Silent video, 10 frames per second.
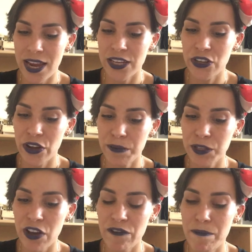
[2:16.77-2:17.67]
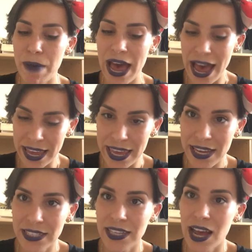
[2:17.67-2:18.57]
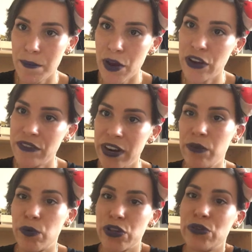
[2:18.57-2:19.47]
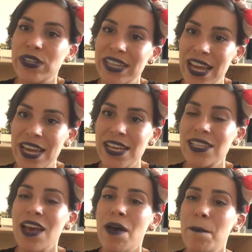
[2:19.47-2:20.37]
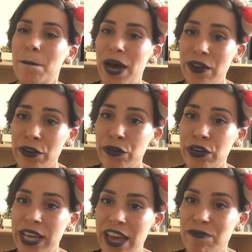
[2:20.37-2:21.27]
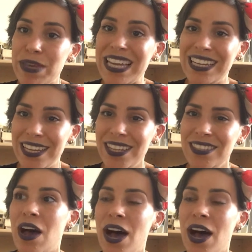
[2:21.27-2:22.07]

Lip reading: In terms of packing to come over and what you'll need, my recruiter gave me a list.